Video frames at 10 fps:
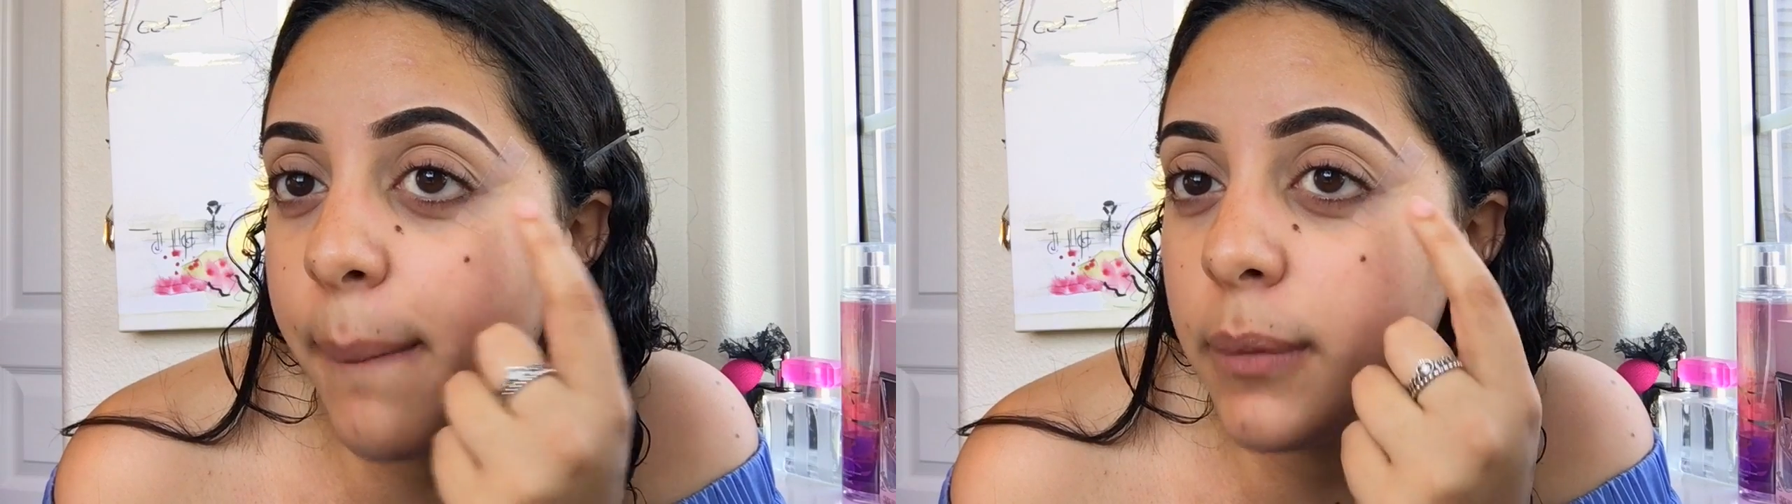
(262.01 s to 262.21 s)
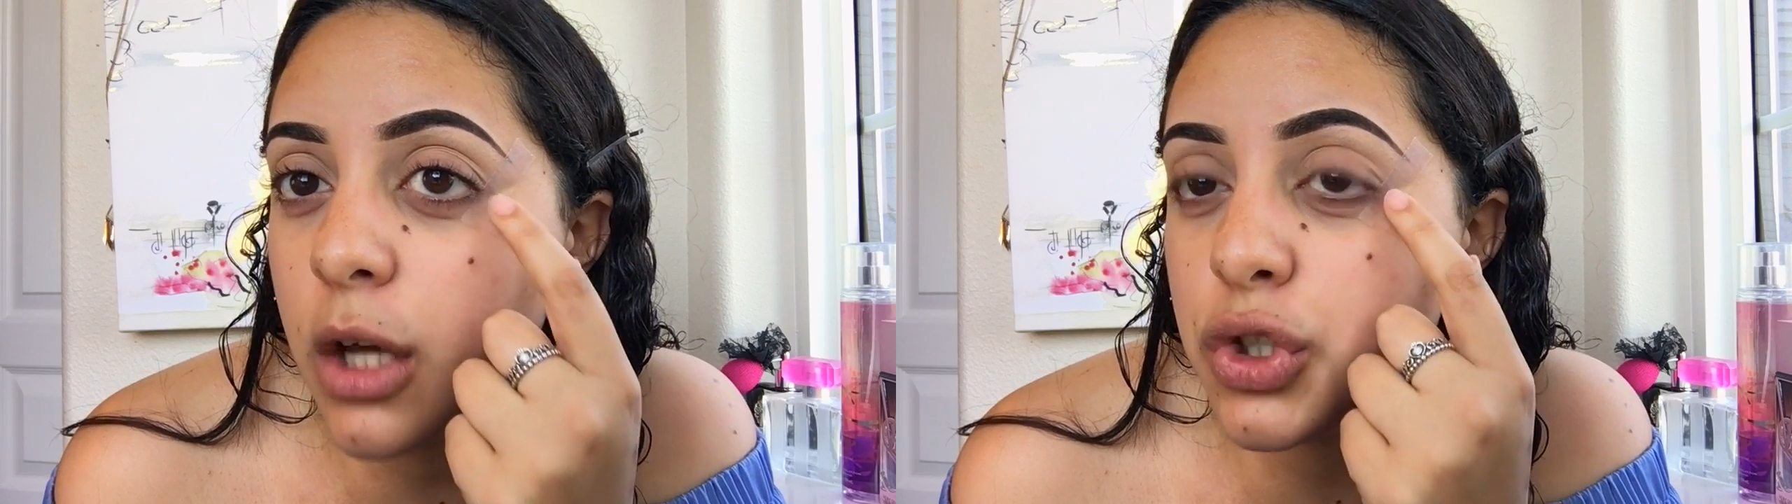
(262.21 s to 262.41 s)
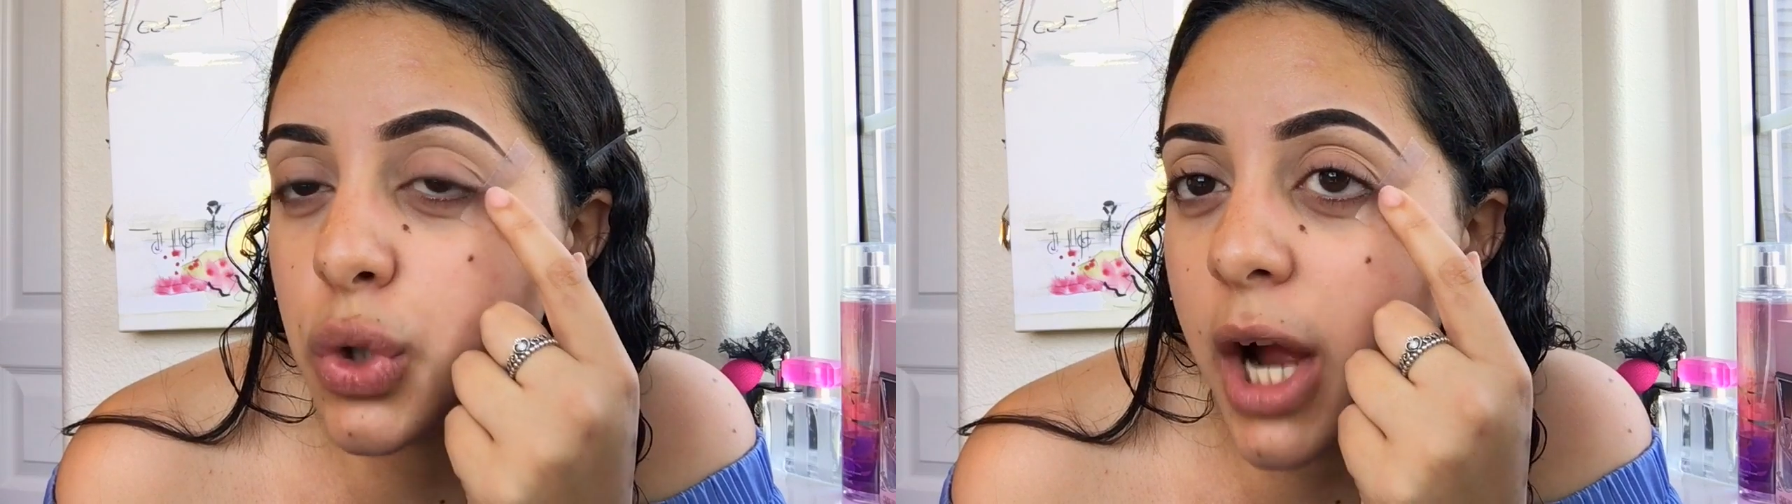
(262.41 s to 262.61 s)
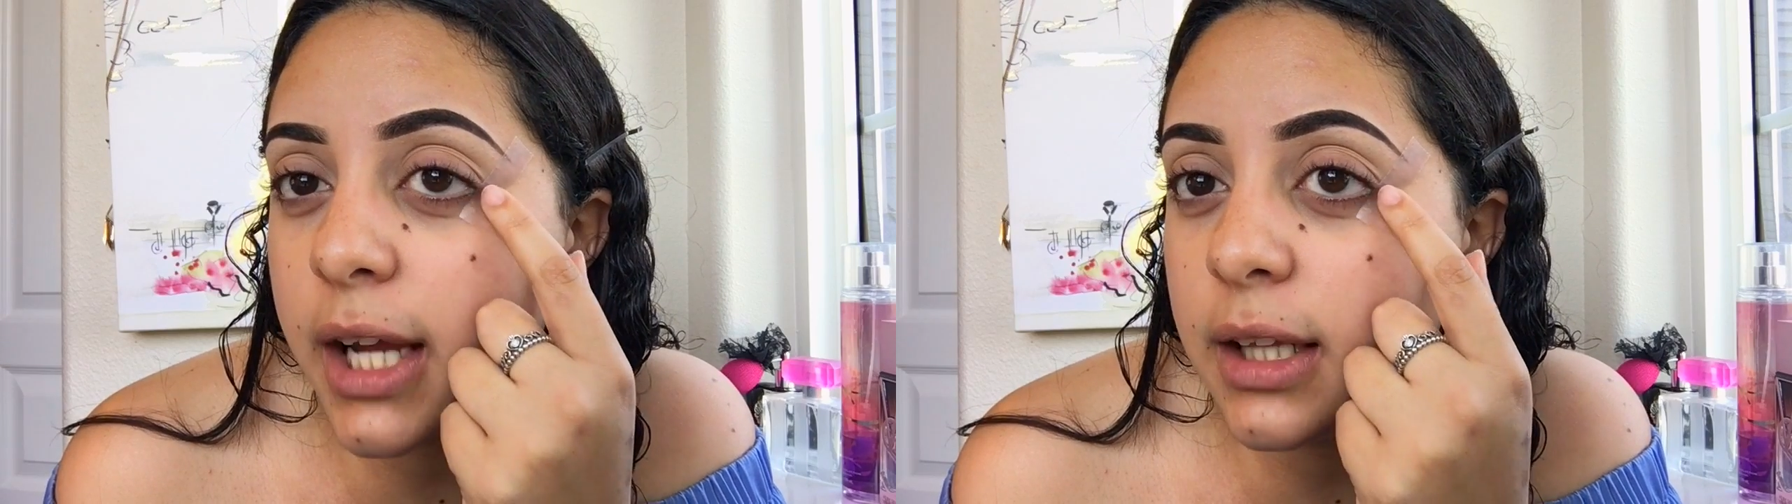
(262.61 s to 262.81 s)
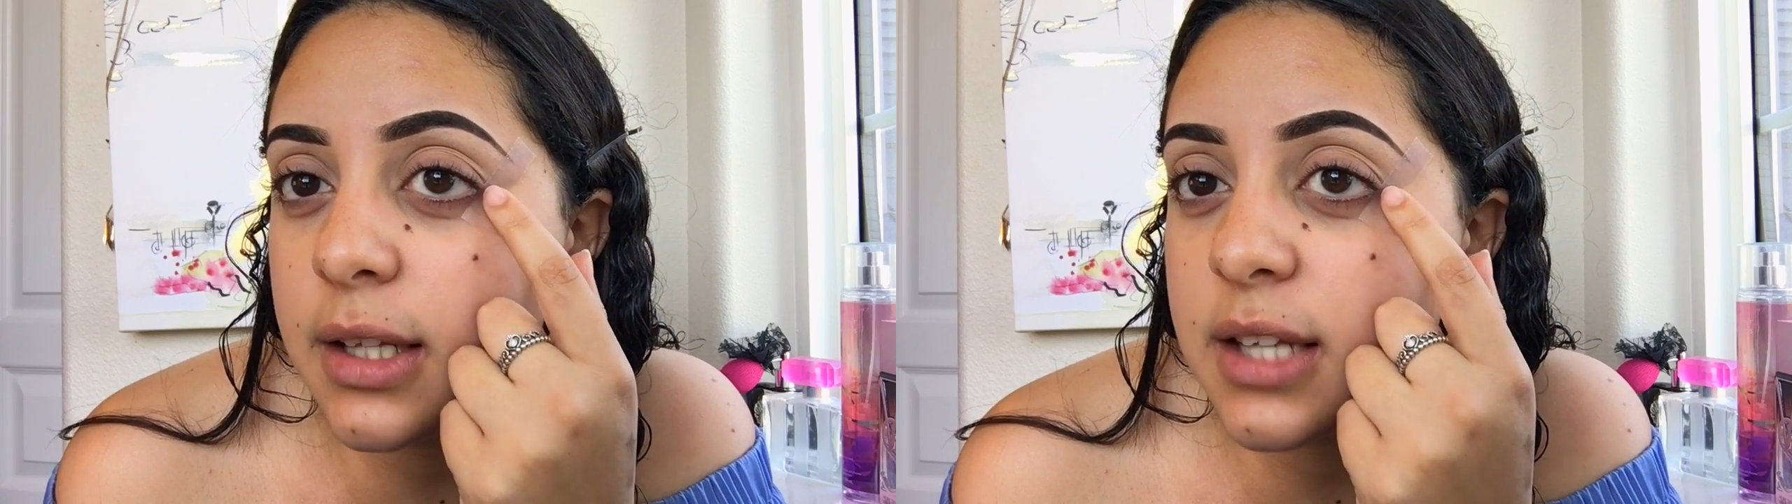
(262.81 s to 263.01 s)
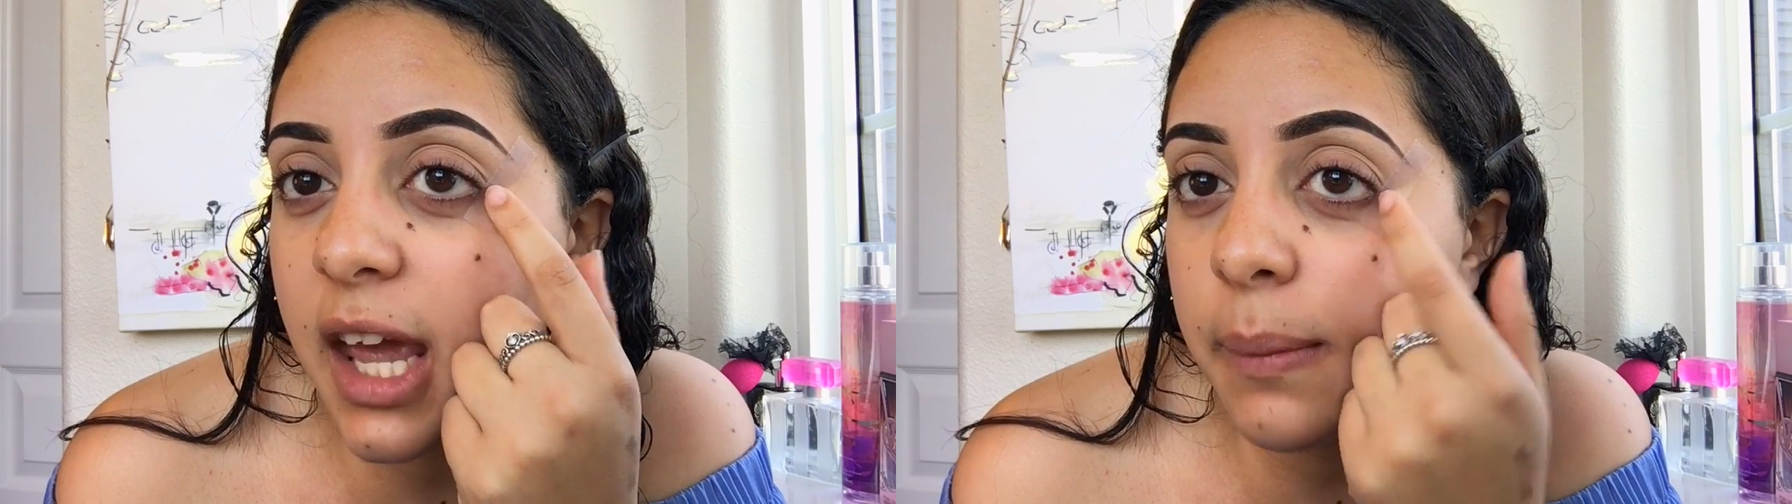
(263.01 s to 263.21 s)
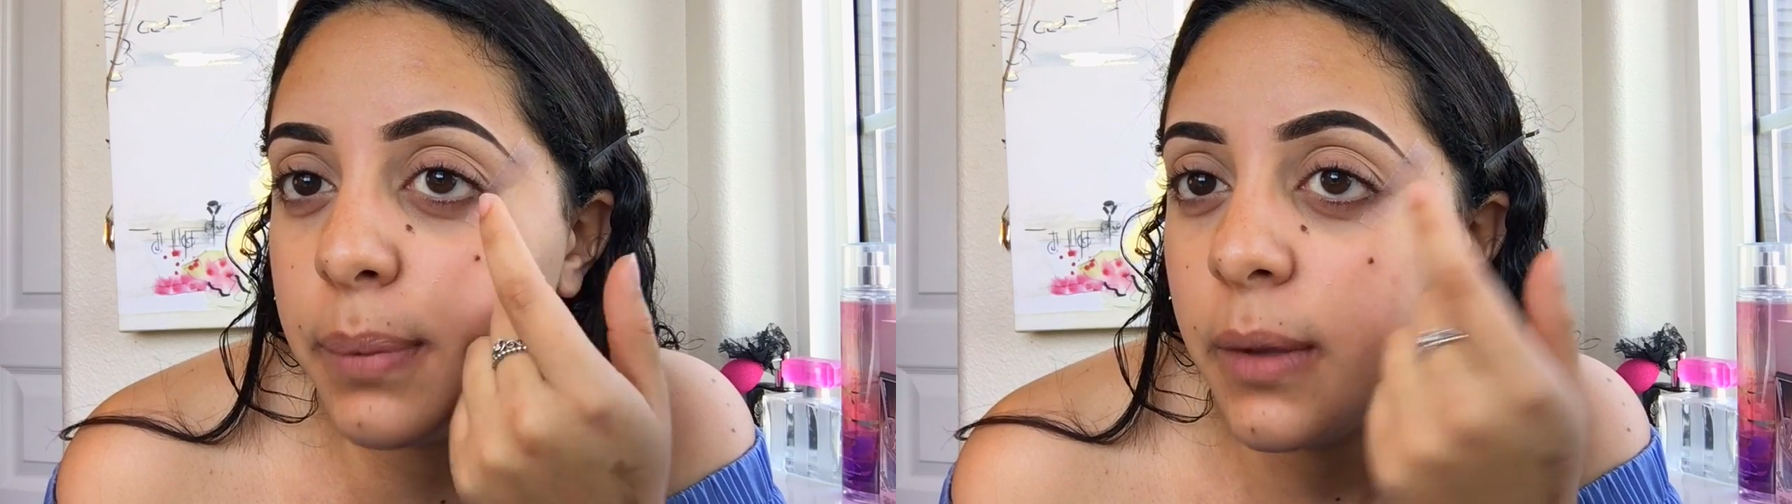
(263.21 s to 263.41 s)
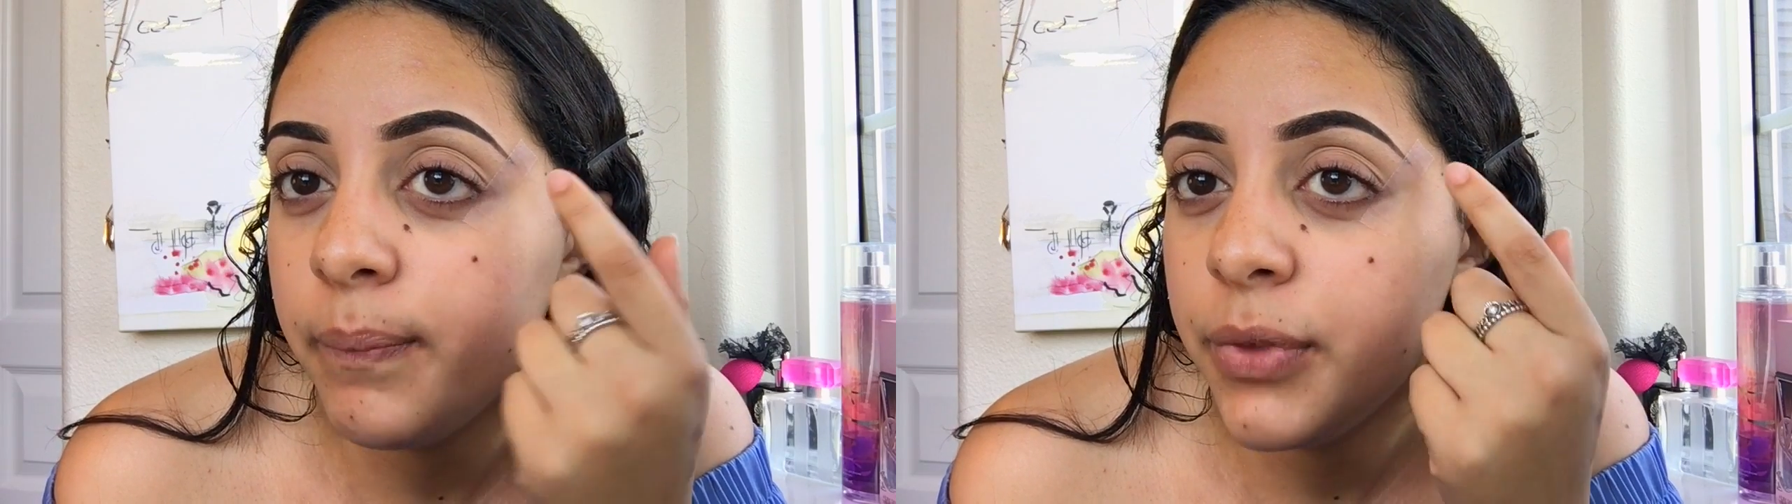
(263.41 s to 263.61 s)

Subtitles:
I'm not dragging the tape